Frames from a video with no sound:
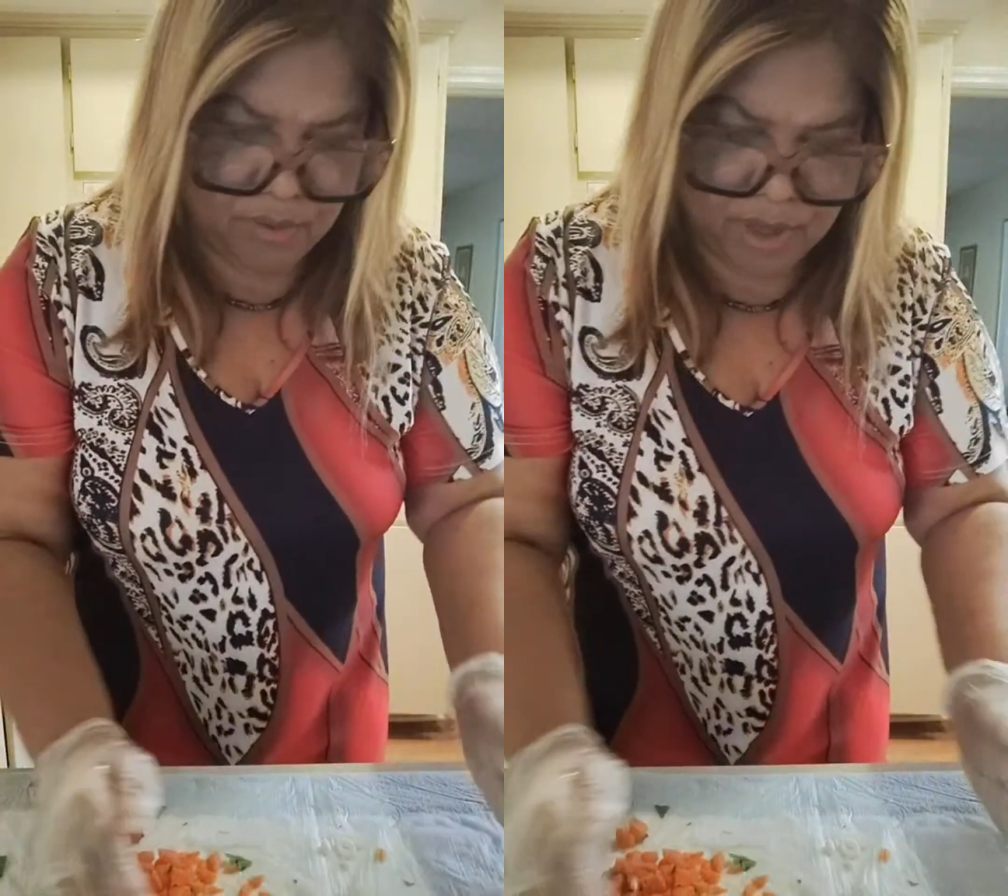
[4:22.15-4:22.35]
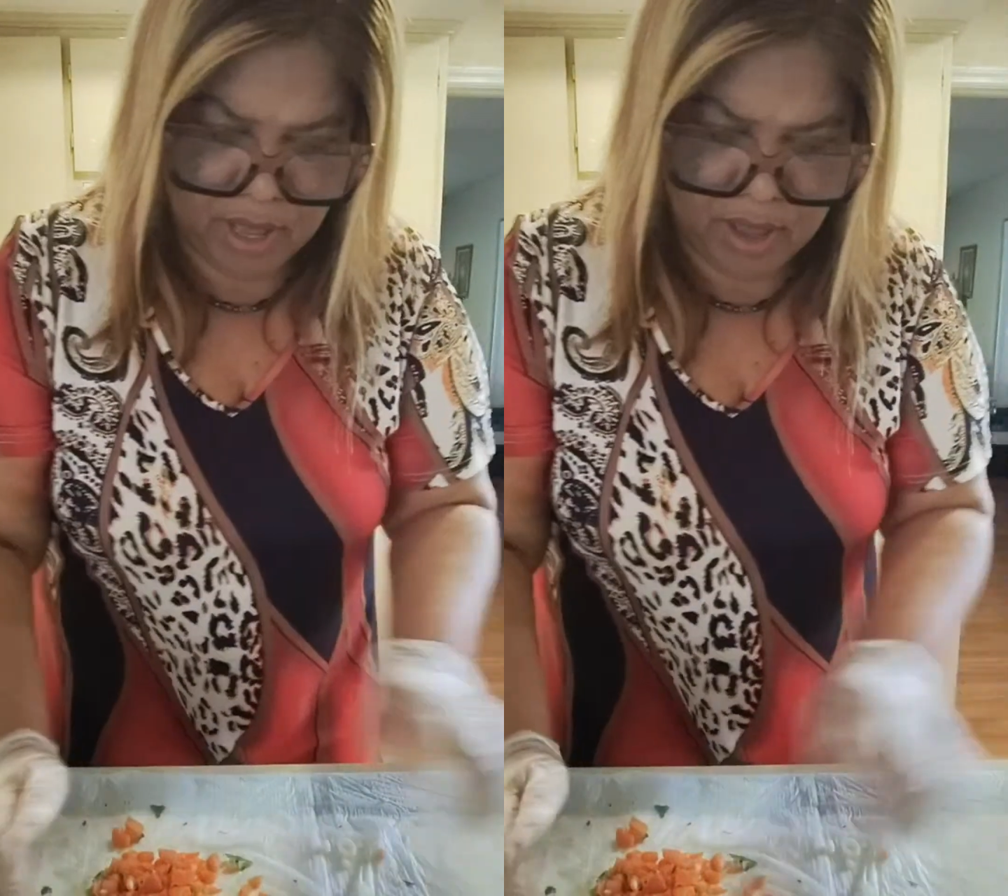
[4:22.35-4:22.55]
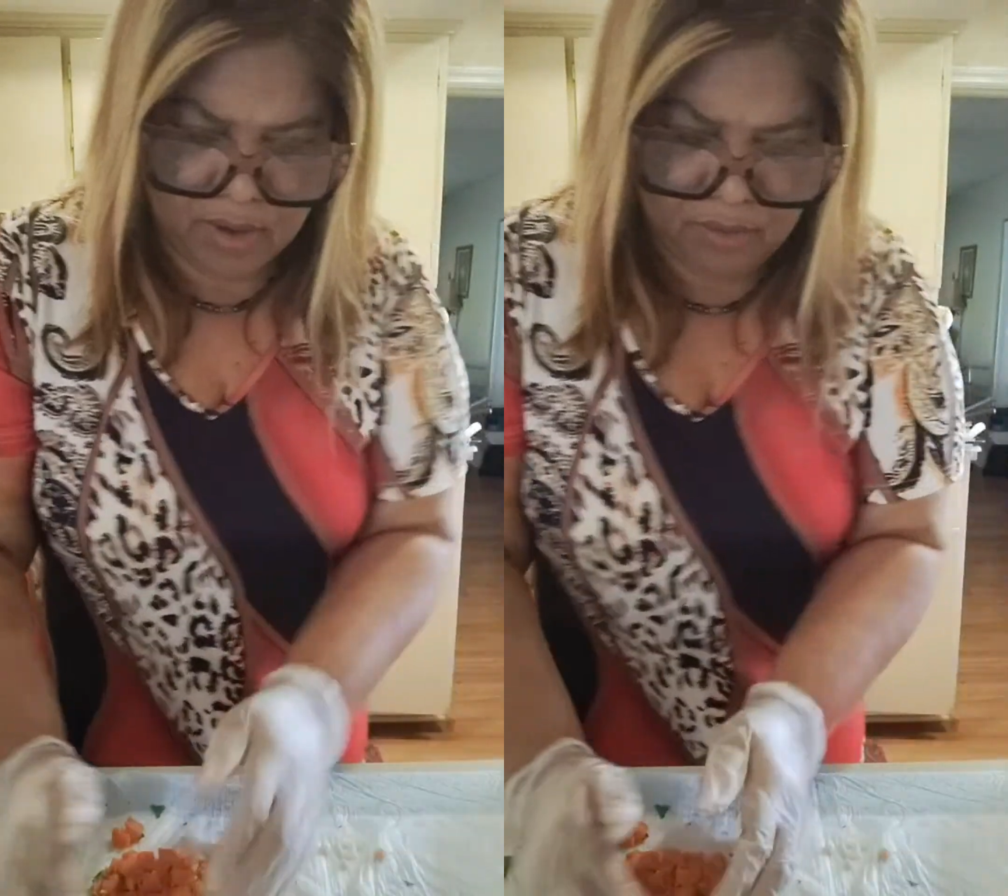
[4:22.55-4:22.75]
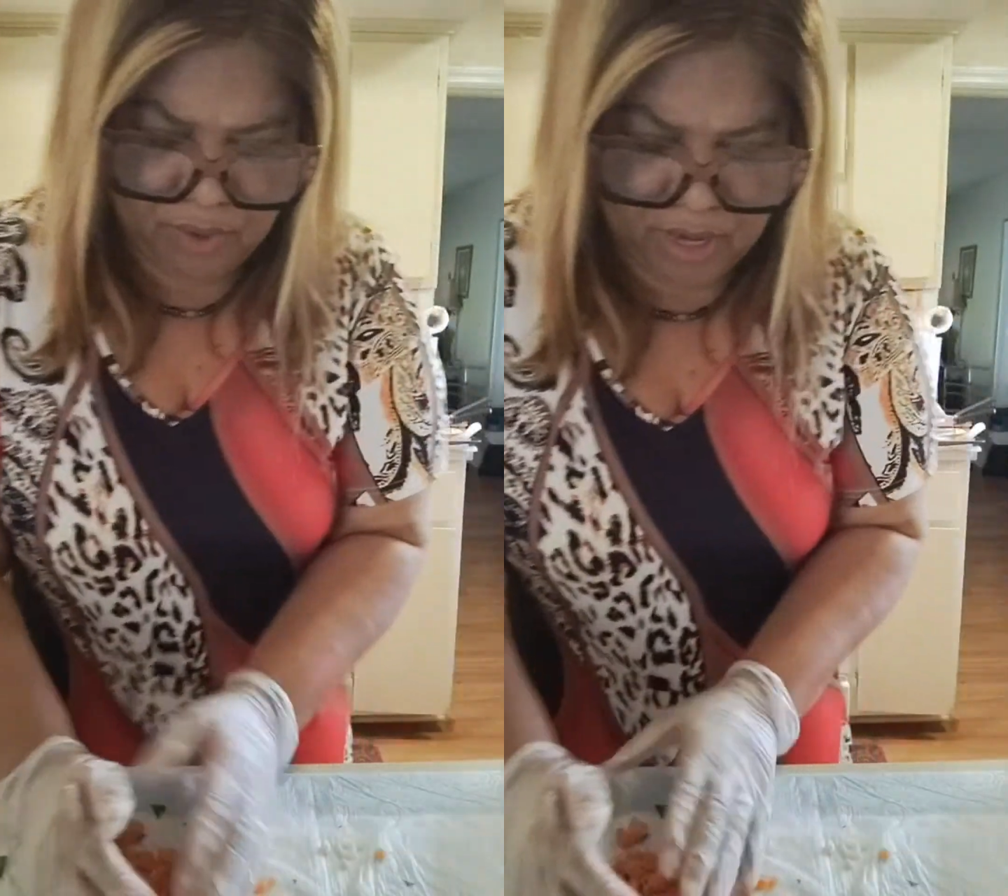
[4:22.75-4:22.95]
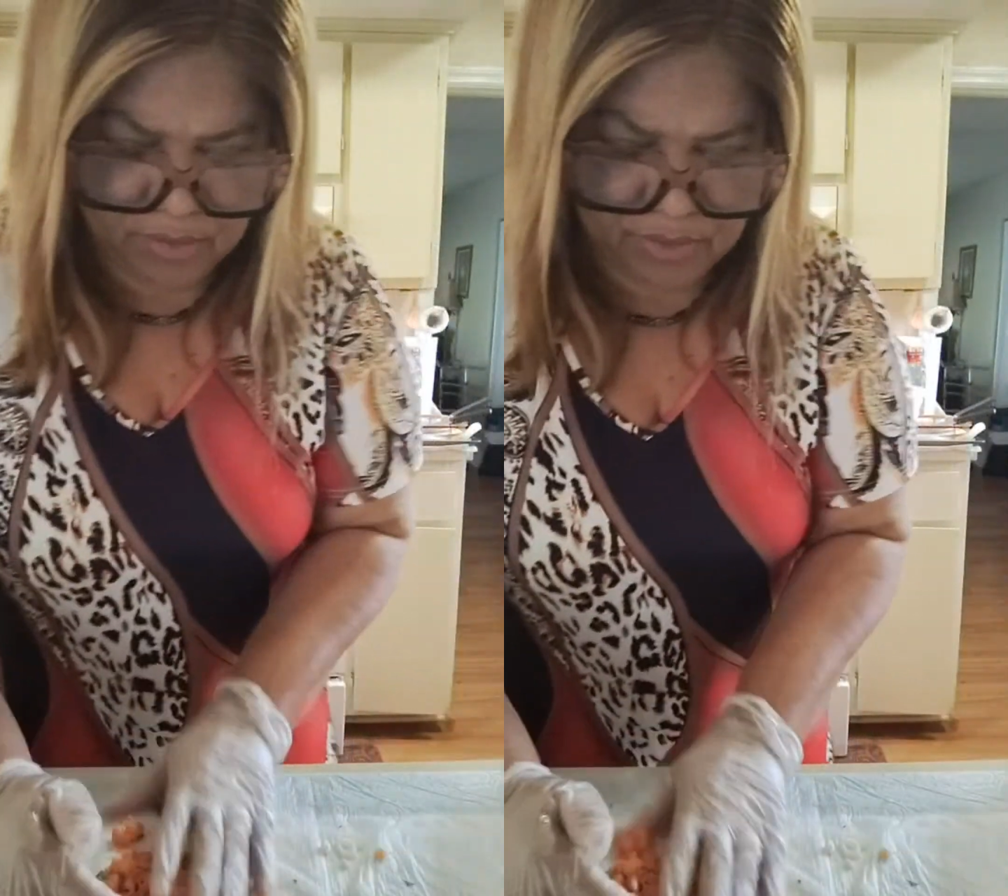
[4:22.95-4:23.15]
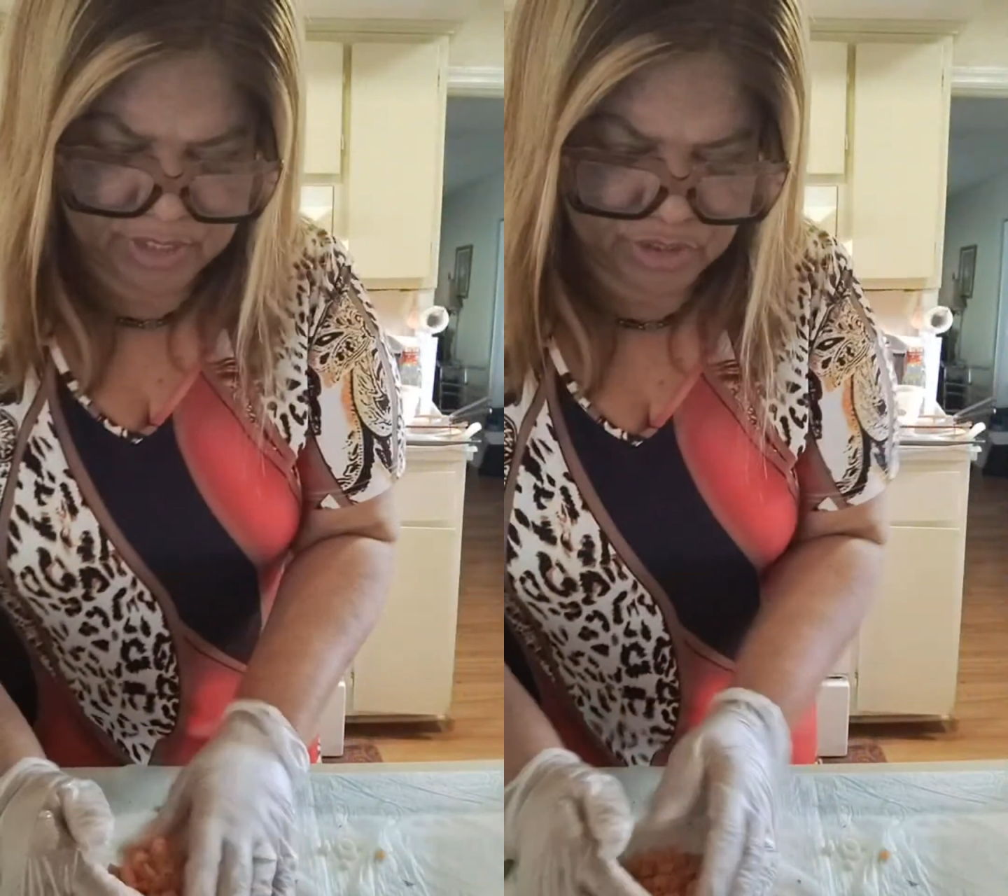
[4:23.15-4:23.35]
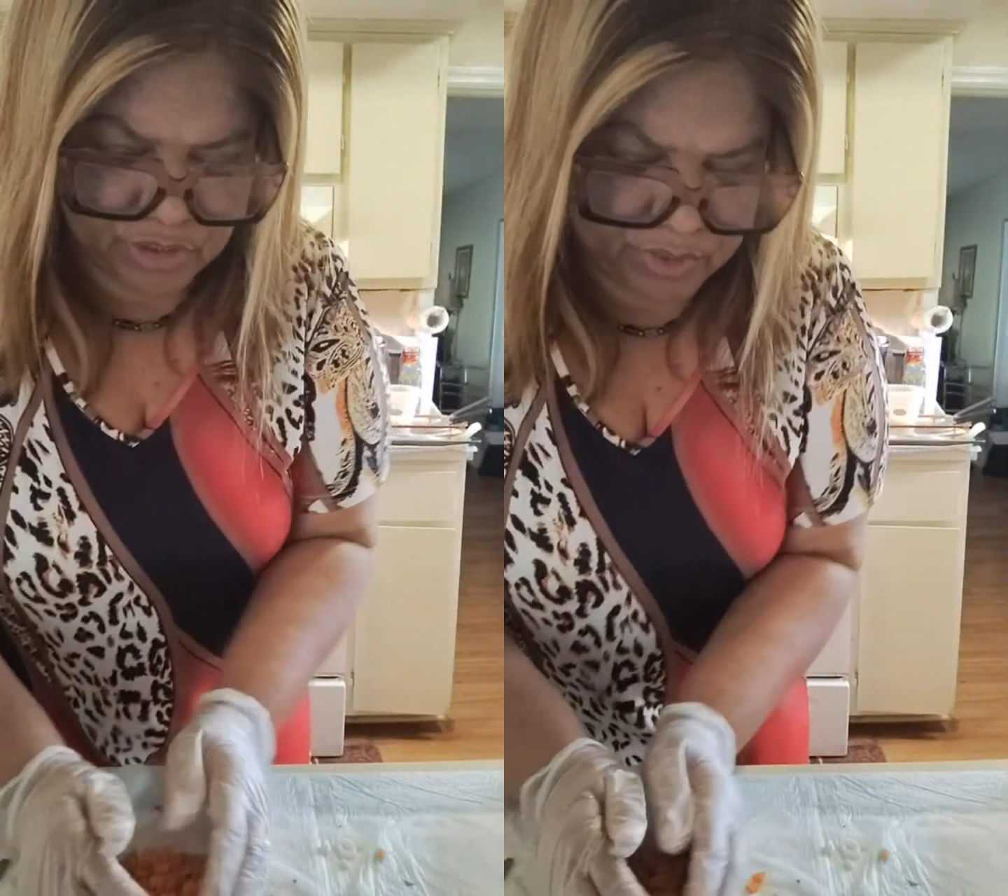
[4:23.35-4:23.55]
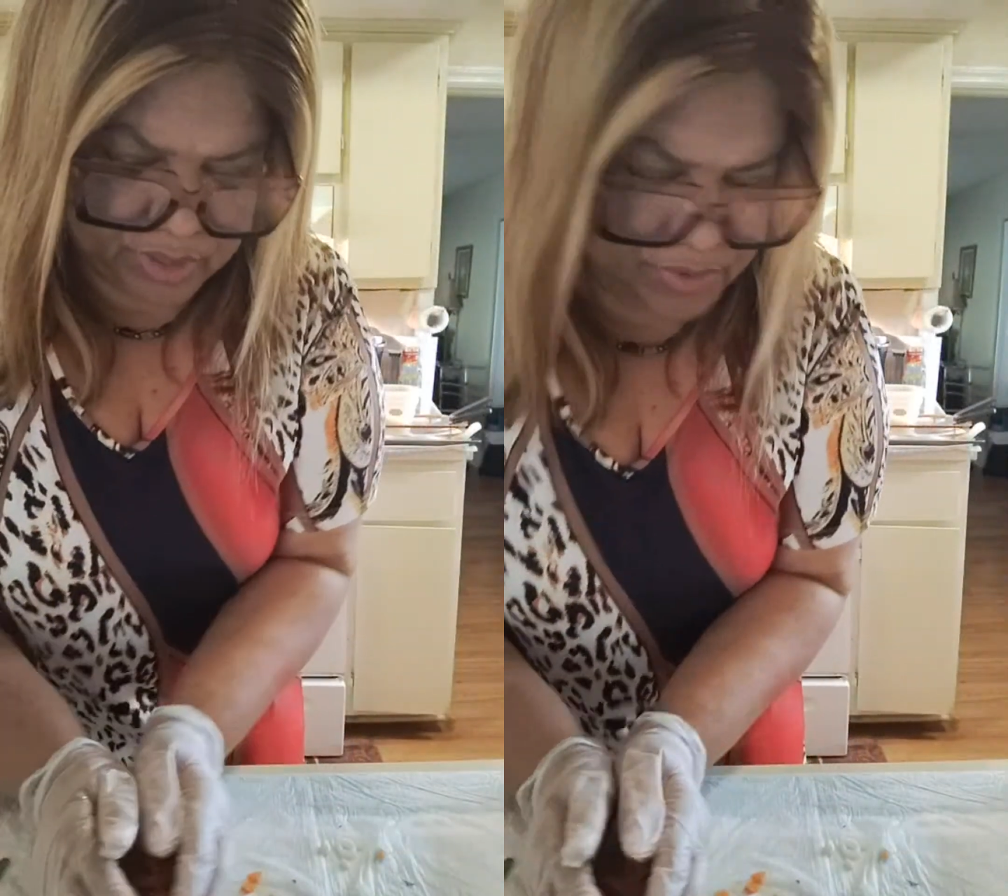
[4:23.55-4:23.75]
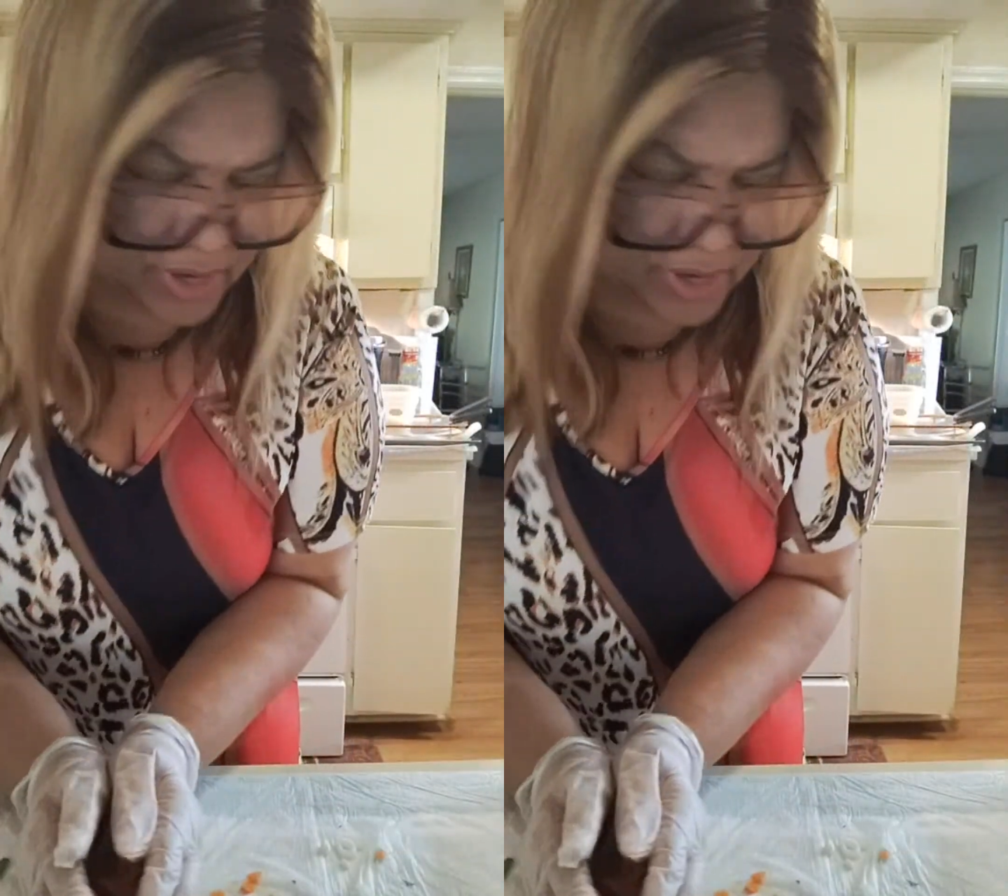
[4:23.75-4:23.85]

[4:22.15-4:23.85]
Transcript: what are we doing?